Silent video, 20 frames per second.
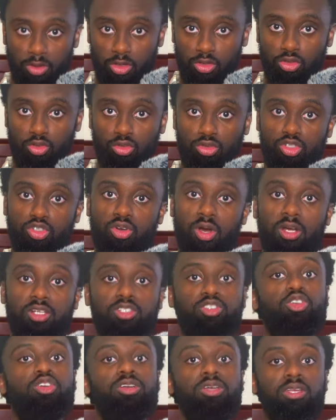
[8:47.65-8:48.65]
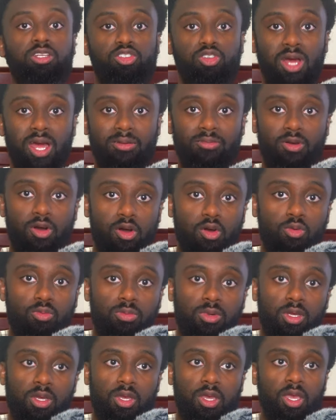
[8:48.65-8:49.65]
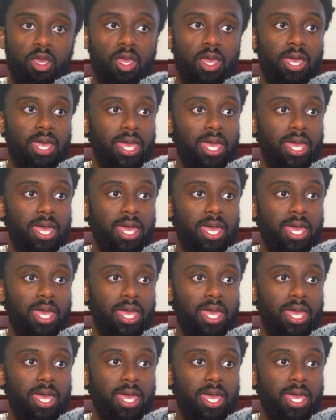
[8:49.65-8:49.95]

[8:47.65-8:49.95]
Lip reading: new truck so you can drive home.